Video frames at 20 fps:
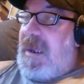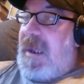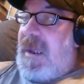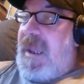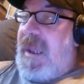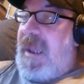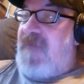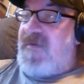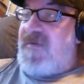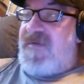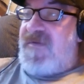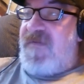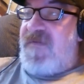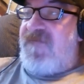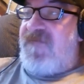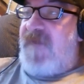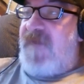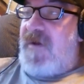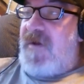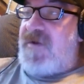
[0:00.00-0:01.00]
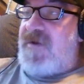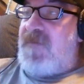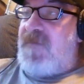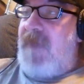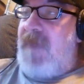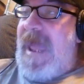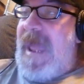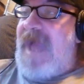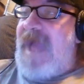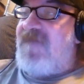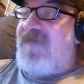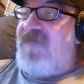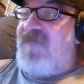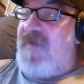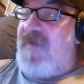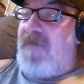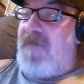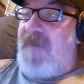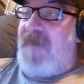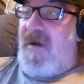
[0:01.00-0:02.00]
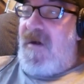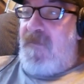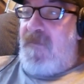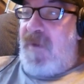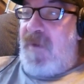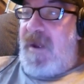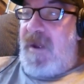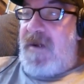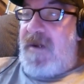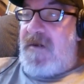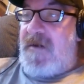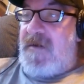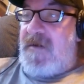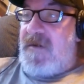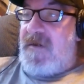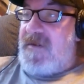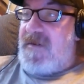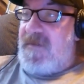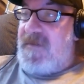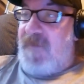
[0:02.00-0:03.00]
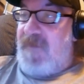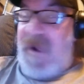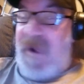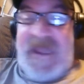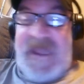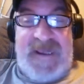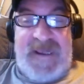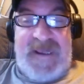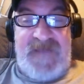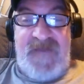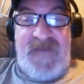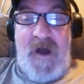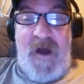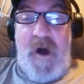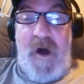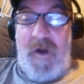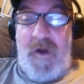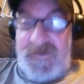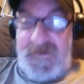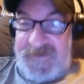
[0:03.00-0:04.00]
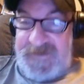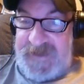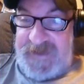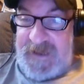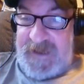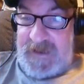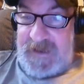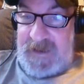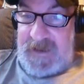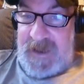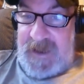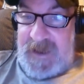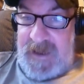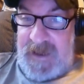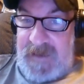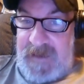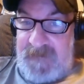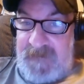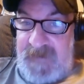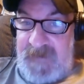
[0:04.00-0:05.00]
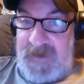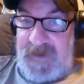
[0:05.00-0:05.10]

he was the first black football player to play in the All State game.